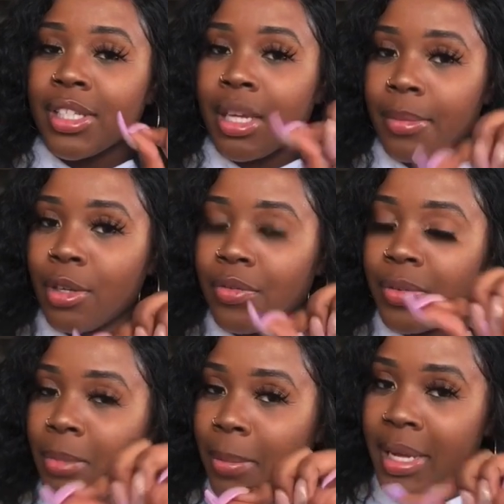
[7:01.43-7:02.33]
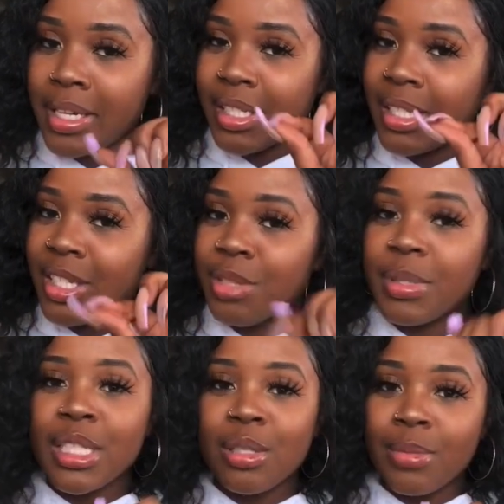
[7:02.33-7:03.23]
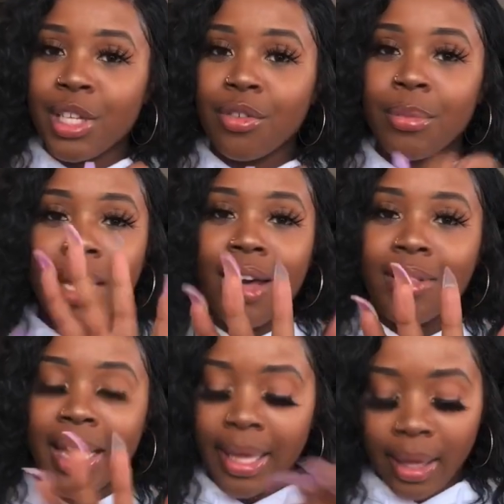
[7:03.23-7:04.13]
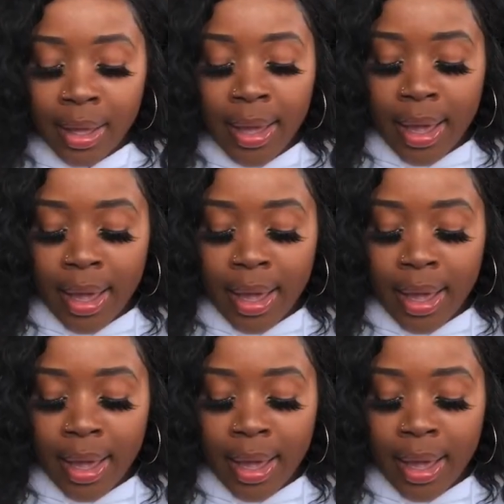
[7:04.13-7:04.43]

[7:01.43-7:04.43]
coming over my pants. Just a little bit too much for me. I don't like it.